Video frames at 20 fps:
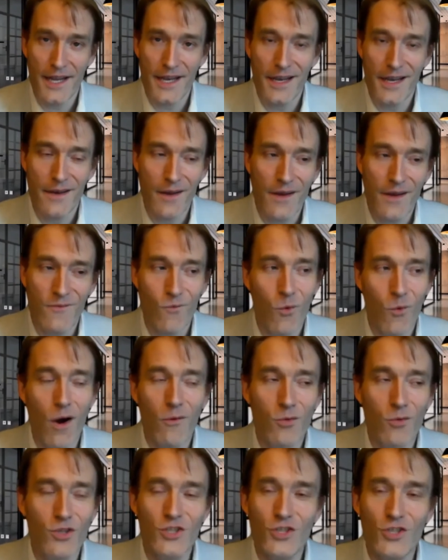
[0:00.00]
and
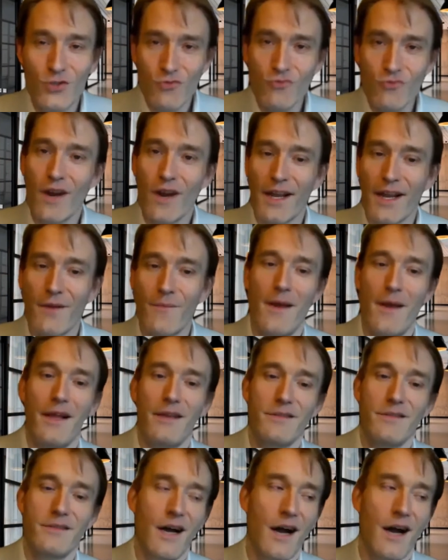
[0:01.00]
what would you
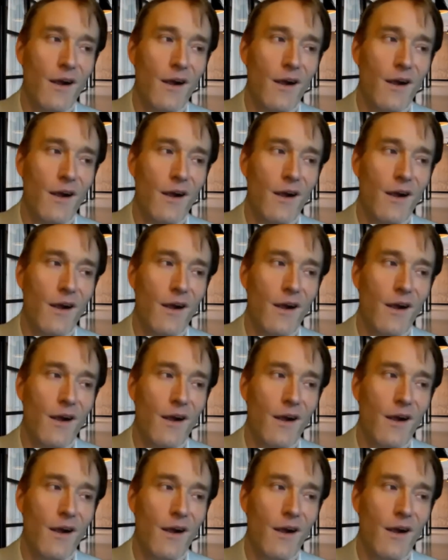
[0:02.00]
recommend